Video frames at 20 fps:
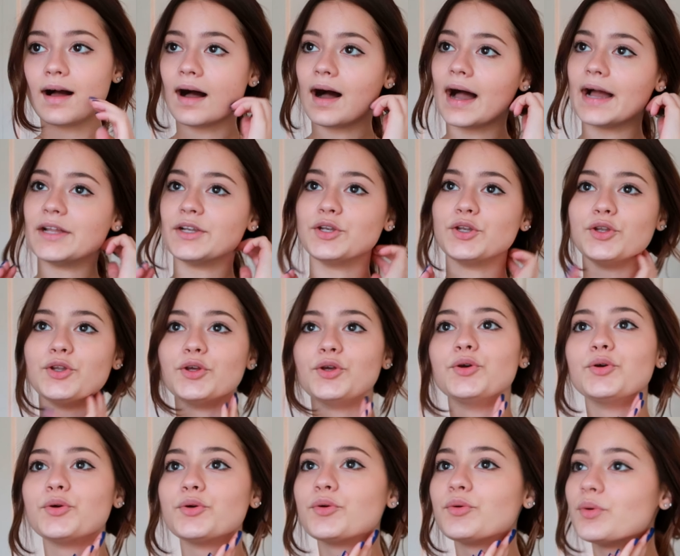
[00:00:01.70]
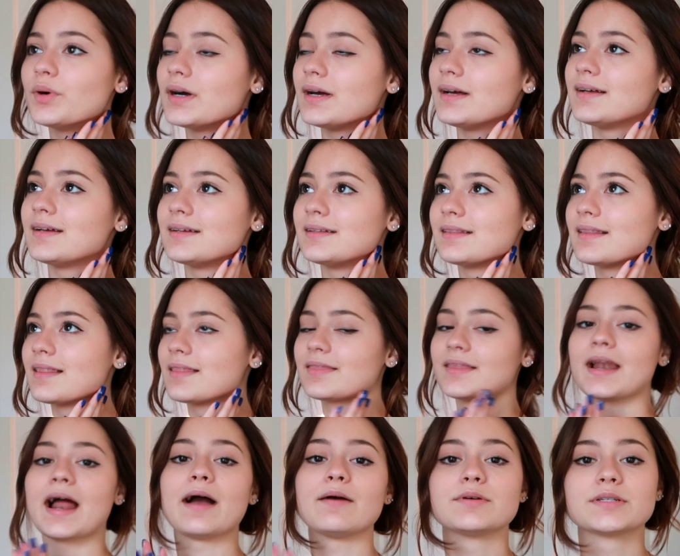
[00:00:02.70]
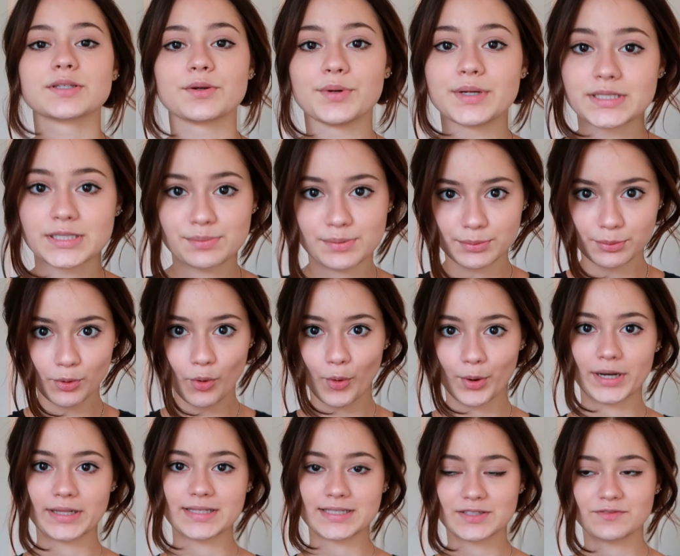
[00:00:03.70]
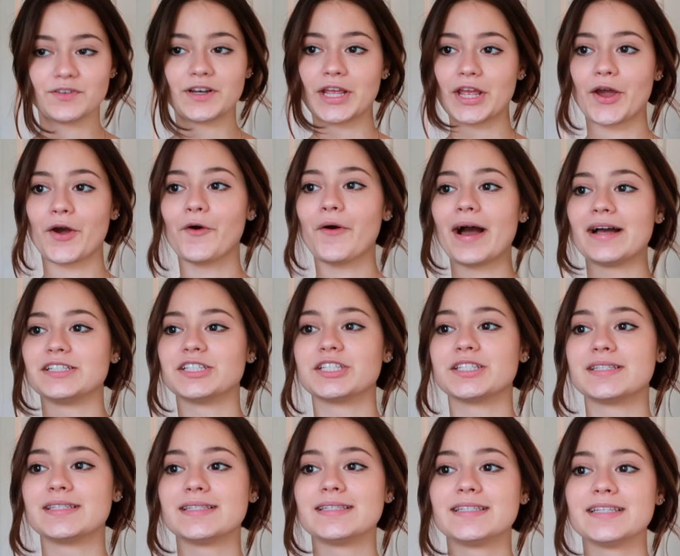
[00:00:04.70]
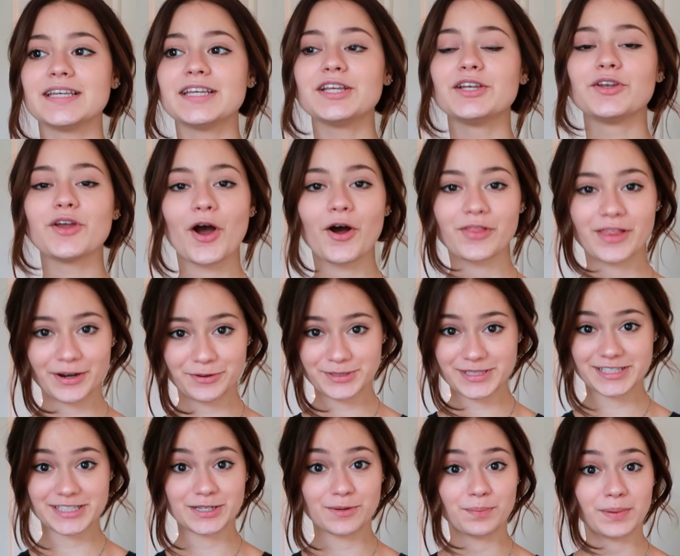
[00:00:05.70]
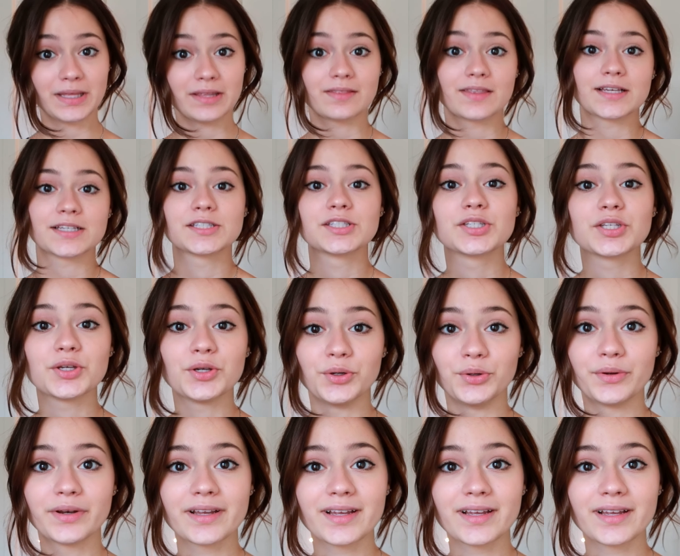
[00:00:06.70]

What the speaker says: I knew that I was going to be recording this video. I just didn't know that it was gonna be this soon.